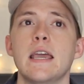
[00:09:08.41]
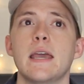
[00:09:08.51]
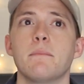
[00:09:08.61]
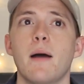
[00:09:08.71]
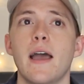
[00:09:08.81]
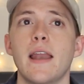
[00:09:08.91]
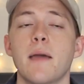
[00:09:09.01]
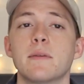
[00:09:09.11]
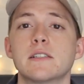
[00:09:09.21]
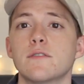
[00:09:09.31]
In mine, I
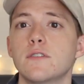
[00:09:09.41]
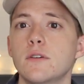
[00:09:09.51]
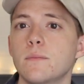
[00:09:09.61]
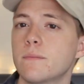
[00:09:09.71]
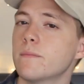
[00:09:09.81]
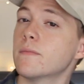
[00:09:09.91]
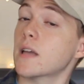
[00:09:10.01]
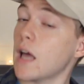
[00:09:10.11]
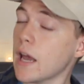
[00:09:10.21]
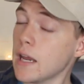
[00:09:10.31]
missed a few
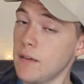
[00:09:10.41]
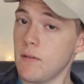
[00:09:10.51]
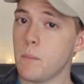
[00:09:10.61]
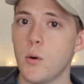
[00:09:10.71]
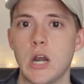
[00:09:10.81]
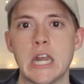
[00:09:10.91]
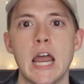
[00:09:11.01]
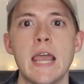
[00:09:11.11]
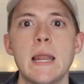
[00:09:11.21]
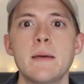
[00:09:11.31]
kind of important
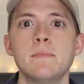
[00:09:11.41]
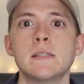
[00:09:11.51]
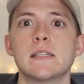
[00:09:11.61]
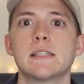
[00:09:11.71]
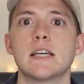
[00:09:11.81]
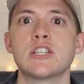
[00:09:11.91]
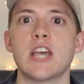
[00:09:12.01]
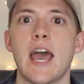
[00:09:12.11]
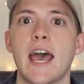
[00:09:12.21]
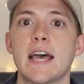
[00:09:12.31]
items, such
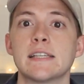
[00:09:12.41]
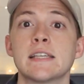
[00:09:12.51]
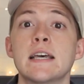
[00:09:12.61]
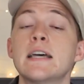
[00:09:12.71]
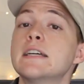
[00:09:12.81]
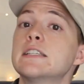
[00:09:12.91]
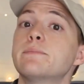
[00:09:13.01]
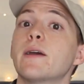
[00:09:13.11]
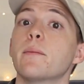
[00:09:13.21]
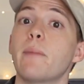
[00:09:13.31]
as
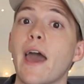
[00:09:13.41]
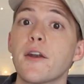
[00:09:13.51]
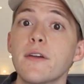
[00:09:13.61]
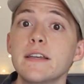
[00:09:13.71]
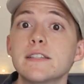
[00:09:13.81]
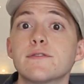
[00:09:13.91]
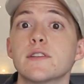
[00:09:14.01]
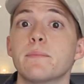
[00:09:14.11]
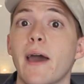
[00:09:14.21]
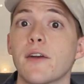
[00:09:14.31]
spare batteries for
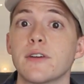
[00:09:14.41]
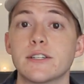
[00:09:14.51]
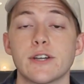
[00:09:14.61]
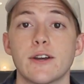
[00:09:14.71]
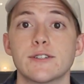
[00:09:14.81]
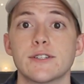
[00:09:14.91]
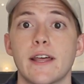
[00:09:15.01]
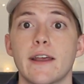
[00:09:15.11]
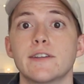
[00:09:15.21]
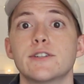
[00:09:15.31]
the battery charger
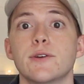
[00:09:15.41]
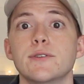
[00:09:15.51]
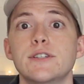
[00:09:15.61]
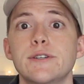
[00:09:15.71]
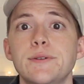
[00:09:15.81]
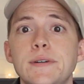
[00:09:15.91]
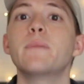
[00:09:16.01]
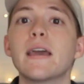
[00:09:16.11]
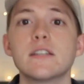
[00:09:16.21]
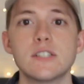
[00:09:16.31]
that I showed you,
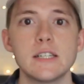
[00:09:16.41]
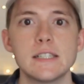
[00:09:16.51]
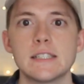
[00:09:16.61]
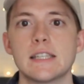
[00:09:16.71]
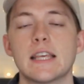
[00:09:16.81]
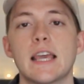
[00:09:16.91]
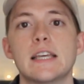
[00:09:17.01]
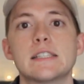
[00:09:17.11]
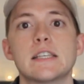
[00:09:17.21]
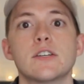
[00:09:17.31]
bandages in the
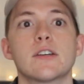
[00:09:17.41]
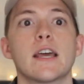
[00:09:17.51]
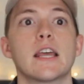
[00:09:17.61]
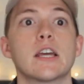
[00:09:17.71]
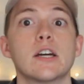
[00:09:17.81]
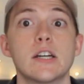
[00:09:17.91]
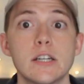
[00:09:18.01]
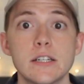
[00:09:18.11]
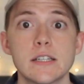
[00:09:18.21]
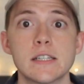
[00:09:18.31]
case that you're getting
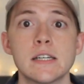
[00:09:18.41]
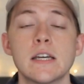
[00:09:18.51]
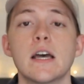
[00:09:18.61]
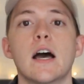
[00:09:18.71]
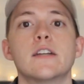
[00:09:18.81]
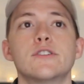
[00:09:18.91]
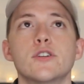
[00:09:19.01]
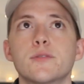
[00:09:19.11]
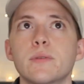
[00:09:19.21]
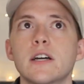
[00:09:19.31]
hurt, a
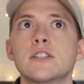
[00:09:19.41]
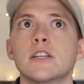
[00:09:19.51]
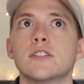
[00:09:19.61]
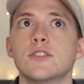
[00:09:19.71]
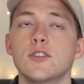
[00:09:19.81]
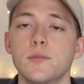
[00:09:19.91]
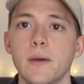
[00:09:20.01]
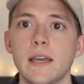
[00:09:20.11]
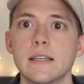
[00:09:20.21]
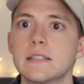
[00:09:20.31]
toothbrush and
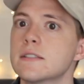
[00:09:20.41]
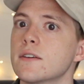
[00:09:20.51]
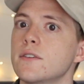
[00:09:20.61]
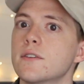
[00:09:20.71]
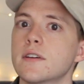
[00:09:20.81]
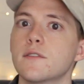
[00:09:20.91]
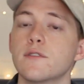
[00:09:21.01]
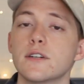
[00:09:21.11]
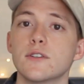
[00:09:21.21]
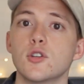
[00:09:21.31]
toothpaste so that you can
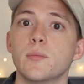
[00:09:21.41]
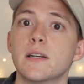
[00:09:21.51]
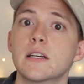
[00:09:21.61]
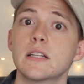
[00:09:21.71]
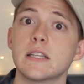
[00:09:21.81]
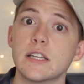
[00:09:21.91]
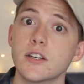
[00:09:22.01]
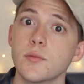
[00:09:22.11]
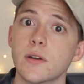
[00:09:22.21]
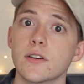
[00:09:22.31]
feel a little bit
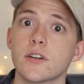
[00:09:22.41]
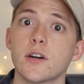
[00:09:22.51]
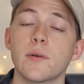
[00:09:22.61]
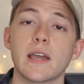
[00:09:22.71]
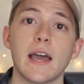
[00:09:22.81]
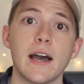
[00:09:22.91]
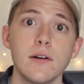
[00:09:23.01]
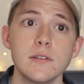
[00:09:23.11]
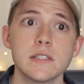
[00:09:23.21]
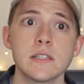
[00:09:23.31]
cleaner when you're going
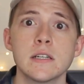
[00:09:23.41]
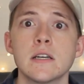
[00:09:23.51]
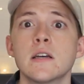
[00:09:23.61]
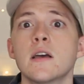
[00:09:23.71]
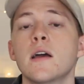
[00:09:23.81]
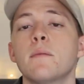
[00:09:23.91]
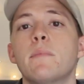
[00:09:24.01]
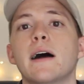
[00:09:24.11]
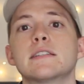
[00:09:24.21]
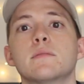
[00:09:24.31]
out,
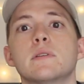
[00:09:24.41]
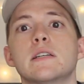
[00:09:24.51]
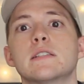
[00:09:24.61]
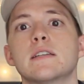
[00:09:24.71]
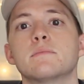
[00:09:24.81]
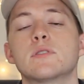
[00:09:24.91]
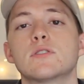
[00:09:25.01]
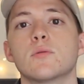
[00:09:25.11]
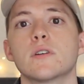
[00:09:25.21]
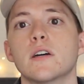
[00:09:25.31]
possibly some
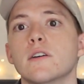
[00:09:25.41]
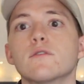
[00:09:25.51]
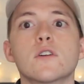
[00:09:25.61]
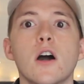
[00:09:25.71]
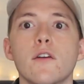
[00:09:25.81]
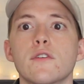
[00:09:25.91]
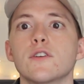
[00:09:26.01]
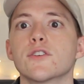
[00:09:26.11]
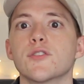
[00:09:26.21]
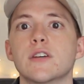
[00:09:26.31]
sort of coffee
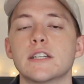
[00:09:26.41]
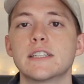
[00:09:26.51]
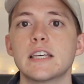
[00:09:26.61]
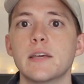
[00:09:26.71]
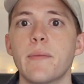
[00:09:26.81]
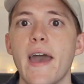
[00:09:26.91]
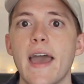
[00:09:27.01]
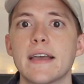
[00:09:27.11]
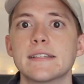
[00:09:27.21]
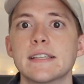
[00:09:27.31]
or green tea
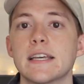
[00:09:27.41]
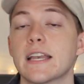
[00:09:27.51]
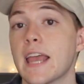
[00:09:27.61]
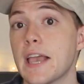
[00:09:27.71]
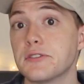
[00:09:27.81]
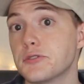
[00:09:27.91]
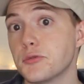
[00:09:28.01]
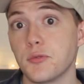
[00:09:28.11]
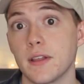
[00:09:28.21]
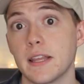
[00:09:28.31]
bags in case
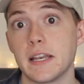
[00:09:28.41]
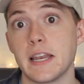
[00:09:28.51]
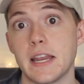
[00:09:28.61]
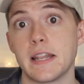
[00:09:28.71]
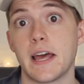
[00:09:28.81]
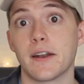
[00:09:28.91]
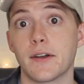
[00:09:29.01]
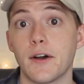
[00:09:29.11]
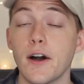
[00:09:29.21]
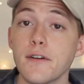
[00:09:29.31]
you really need that
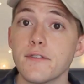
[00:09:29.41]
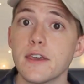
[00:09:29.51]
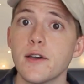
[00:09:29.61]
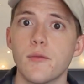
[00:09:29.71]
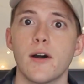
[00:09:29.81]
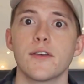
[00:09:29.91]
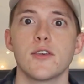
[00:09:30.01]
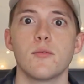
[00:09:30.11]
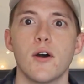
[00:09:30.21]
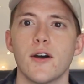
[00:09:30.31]
coffee while
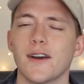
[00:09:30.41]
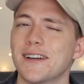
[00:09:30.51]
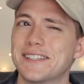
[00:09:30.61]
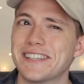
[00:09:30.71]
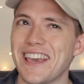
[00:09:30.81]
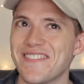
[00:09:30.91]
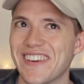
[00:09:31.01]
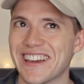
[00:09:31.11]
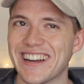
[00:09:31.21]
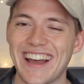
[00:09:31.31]
you are
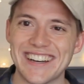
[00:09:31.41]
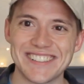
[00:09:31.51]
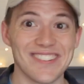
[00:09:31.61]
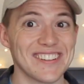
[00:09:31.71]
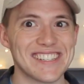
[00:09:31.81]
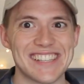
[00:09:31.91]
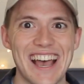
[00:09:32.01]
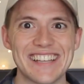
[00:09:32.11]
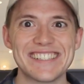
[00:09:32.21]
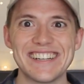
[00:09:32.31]
escaping a natural
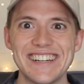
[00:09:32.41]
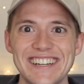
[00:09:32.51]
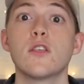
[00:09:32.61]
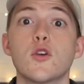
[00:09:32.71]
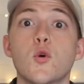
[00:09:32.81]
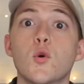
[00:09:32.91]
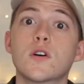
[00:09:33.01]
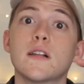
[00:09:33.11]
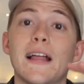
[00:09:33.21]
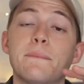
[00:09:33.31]
disaster. Really cool
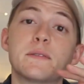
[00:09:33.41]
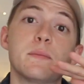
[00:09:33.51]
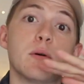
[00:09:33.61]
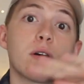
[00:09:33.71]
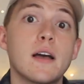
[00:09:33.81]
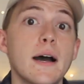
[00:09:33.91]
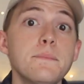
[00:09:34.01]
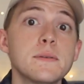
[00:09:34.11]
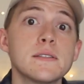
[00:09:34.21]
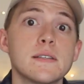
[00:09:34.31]
collapsible
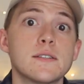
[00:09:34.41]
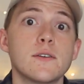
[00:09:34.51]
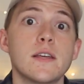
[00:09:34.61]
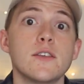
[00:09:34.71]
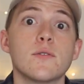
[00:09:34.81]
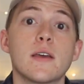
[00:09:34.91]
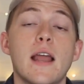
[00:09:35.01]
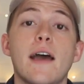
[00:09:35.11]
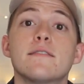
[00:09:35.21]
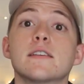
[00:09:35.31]
cups so that you can
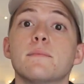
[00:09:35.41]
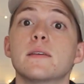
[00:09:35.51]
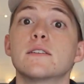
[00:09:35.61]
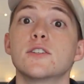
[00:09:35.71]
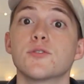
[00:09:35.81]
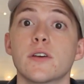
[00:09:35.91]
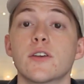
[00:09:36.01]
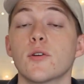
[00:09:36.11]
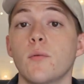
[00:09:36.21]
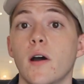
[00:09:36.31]
have something to
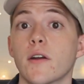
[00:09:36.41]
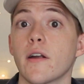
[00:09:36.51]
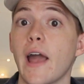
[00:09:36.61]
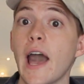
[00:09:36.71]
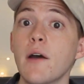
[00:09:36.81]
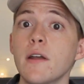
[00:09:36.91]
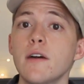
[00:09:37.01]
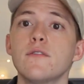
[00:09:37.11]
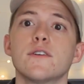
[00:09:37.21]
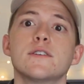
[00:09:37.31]
drink your water out
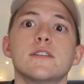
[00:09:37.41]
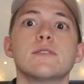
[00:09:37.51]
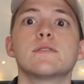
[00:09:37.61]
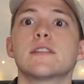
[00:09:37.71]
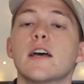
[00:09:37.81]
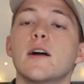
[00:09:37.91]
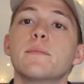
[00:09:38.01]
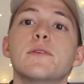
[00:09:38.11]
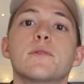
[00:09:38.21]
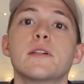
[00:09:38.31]
of or to use to
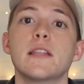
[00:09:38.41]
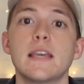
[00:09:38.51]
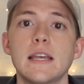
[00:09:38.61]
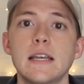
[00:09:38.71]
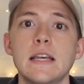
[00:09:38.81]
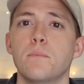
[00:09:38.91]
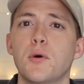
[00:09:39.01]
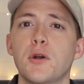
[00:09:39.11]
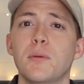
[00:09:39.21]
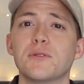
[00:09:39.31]
help you clean.
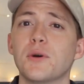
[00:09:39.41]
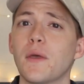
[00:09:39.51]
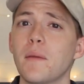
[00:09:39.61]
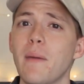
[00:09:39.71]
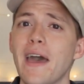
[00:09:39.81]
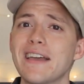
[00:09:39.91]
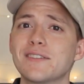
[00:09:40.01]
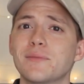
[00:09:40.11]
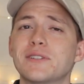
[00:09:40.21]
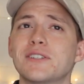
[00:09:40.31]
Portable toilet
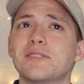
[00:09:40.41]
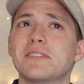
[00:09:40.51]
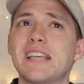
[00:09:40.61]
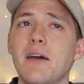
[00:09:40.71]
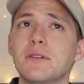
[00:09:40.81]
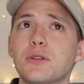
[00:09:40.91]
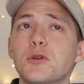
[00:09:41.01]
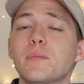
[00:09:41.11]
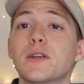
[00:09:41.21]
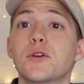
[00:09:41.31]
bags, which sound a little
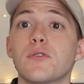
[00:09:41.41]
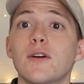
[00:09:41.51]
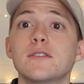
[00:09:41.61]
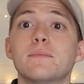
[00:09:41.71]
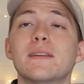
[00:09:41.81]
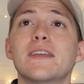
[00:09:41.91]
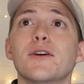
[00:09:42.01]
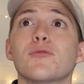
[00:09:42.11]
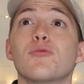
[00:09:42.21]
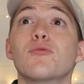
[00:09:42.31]
bit gross, but they
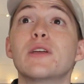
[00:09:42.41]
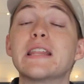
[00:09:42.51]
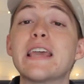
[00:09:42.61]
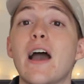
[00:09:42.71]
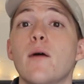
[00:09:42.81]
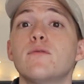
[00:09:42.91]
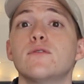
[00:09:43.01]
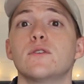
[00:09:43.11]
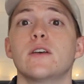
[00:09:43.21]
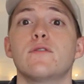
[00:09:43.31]
are really
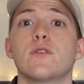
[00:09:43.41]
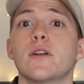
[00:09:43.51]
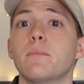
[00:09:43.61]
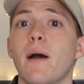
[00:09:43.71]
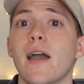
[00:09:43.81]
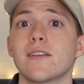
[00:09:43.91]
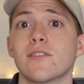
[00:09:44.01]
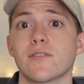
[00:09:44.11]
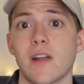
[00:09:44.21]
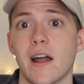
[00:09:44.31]
helpful if you're in a bind
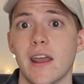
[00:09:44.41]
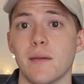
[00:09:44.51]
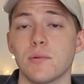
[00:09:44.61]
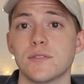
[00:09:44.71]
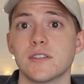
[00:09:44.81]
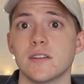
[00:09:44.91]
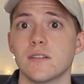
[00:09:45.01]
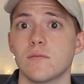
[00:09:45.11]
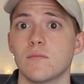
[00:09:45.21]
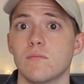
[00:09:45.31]
and you're not able
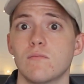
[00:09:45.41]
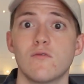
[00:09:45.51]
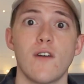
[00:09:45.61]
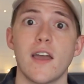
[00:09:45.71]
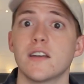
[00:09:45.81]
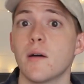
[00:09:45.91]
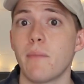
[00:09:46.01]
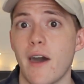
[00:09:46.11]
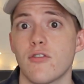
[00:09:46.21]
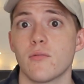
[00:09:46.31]
to find a
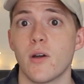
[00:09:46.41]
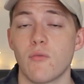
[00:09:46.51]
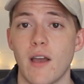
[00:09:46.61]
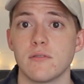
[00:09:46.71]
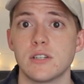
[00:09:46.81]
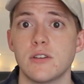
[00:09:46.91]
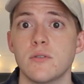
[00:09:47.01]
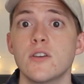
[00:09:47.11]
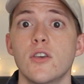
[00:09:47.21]
bathroom around you.